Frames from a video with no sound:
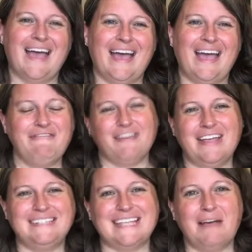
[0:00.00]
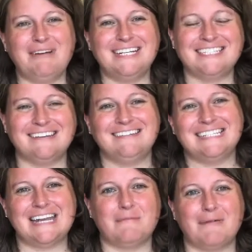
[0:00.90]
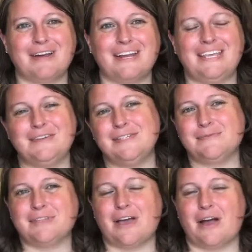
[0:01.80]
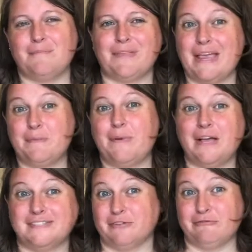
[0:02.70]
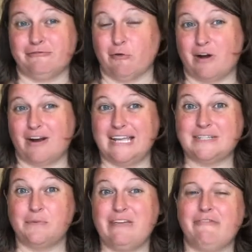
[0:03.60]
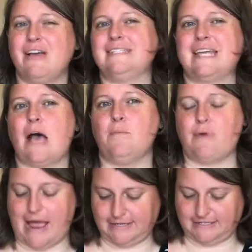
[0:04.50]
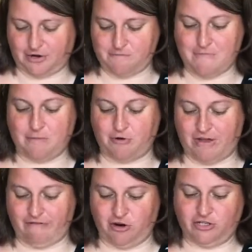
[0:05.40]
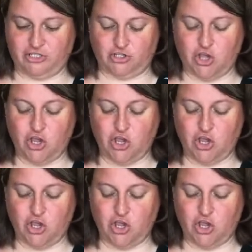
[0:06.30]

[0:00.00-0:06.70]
Hi friends, I want to show you today what we're going to use with our blank puzzle for. It's a way for us to help practice our memory verse.